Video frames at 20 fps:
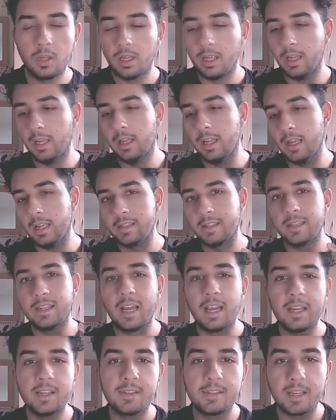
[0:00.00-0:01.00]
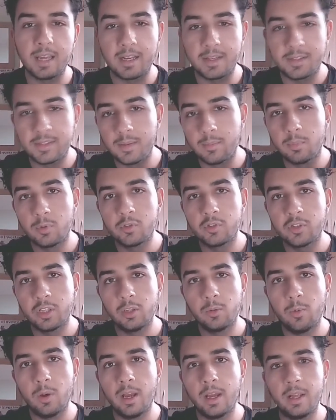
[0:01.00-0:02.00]
It's a nice kind of simple
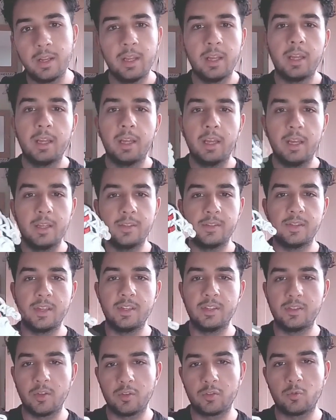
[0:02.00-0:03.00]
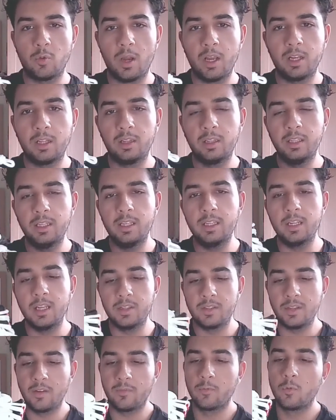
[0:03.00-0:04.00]
silhouette. Is quite clean.
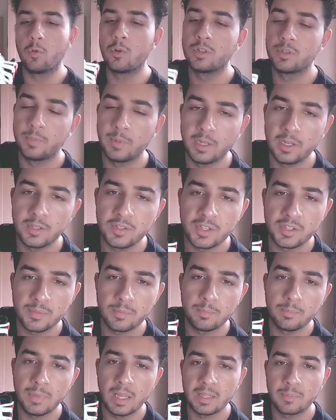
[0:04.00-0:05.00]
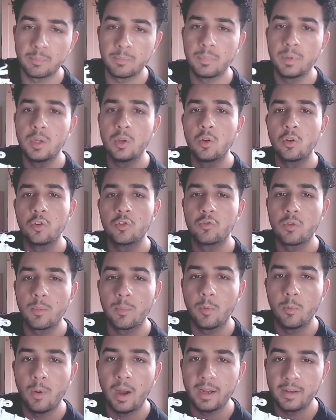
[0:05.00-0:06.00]
Is of course, because it's that pure
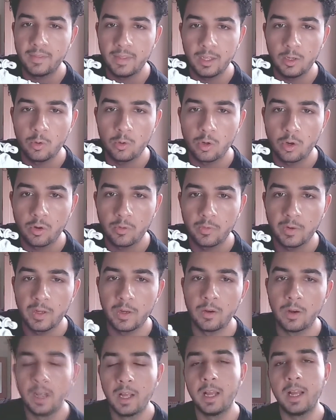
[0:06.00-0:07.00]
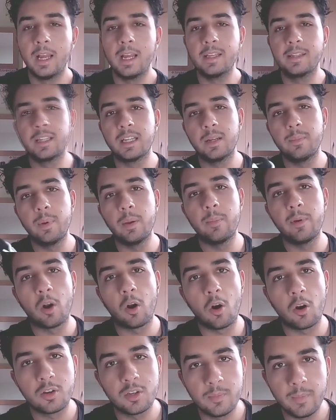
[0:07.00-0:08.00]
triple white thing going on over here, it's going to be a bit
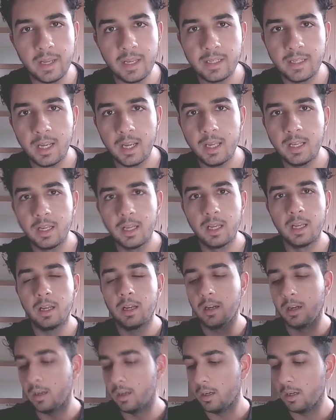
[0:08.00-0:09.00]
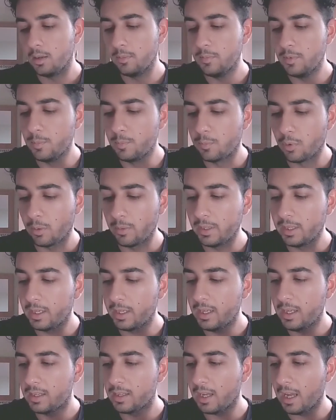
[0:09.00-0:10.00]
hard to maintain. You're probably going
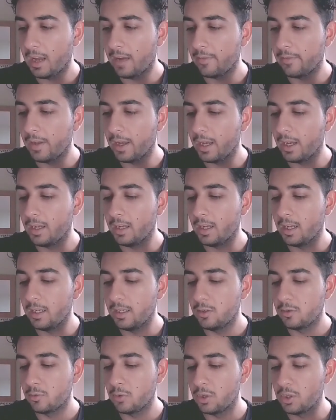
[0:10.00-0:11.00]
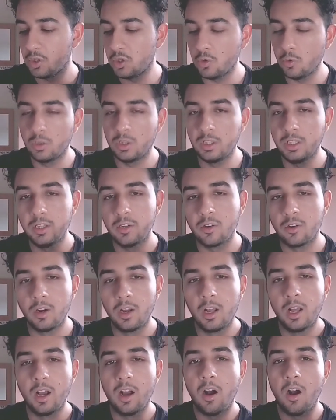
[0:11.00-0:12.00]
to need to have a shoe cleaner
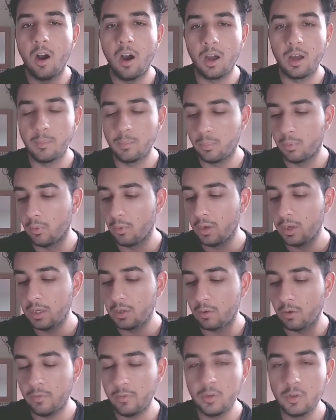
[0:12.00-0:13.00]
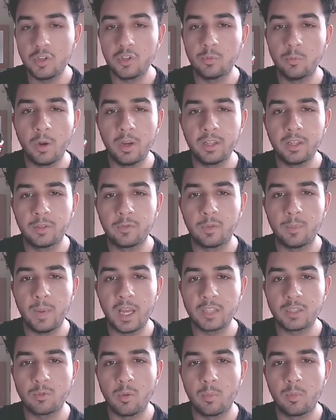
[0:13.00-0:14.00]
on point, or if you're just wearing this for
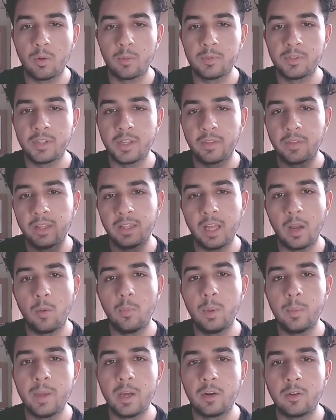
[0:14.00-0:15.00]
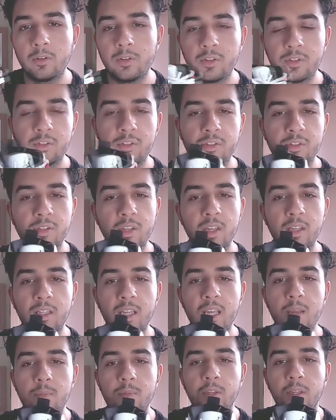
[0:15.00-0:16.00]
basketball purposes, I think that would be better, just because it
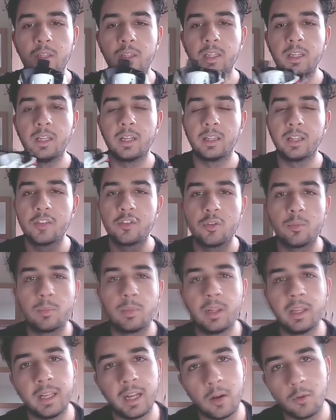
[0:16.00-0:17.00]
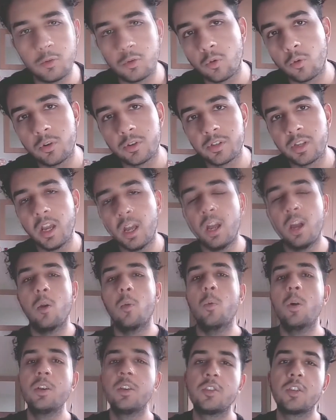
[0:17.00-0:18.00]
keeps it clean, unless you're playing it outdoors,
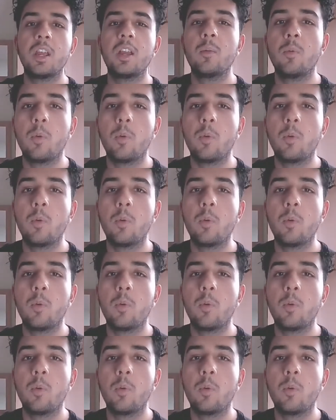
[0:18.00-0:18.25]
which it will